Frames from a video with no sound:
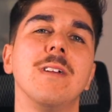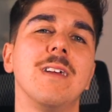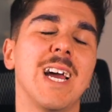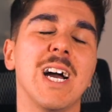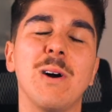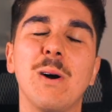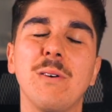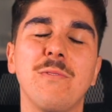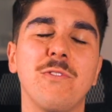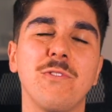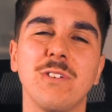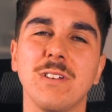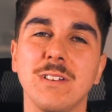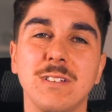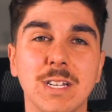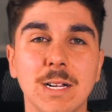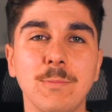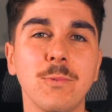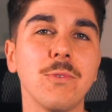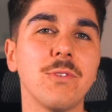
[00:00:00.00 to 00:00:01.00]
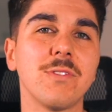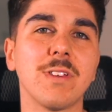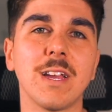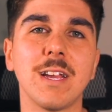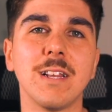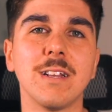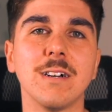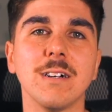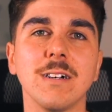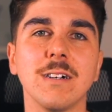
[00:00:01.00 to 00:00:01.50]
However, in Double
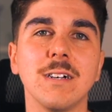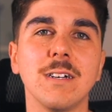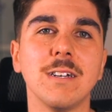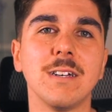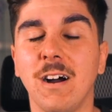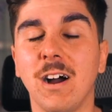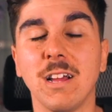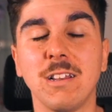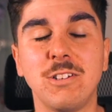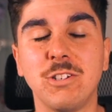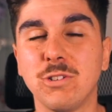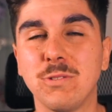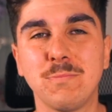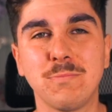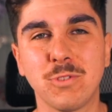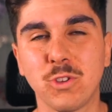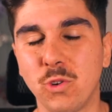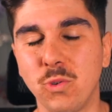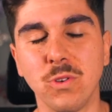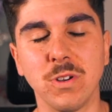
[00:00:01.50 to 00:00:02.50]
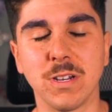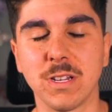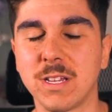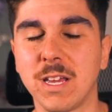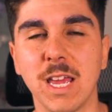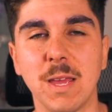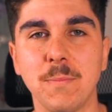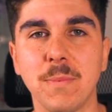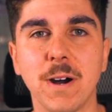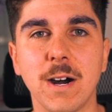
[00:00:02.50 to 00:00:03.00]
Zeta, I just couldn't
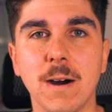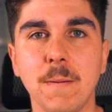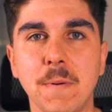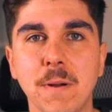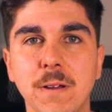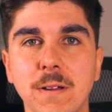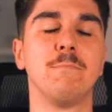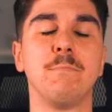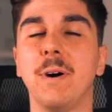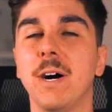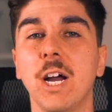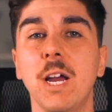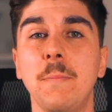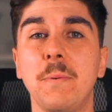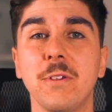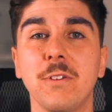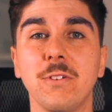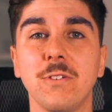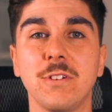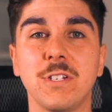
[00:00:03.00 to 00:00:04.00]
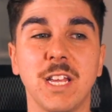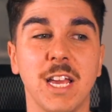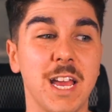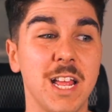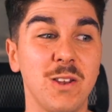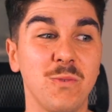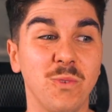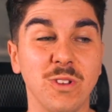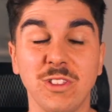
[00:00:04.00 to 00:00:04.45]
keep up. By episode 10,